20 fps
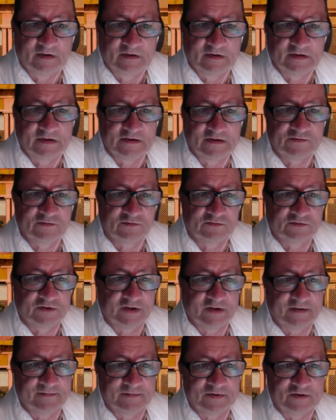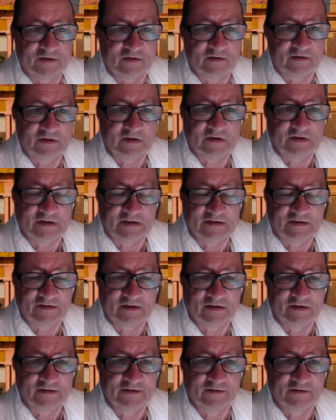The subscription, there is
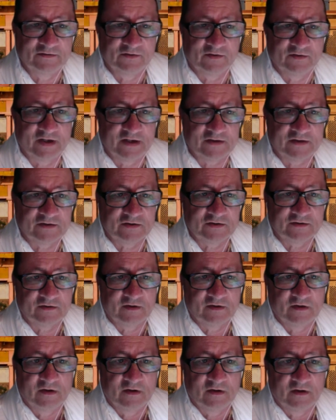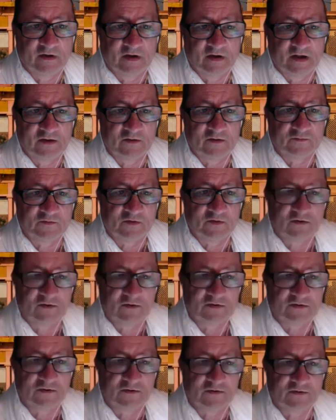a little donation, and of
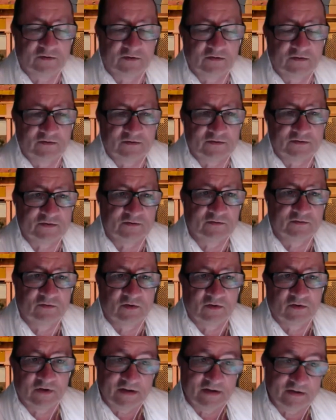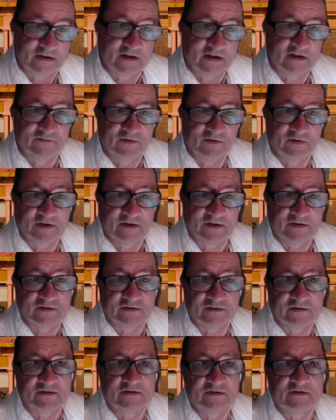course those who already give
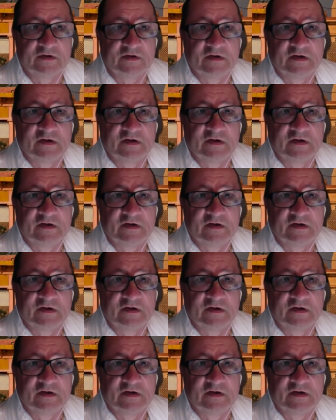donations,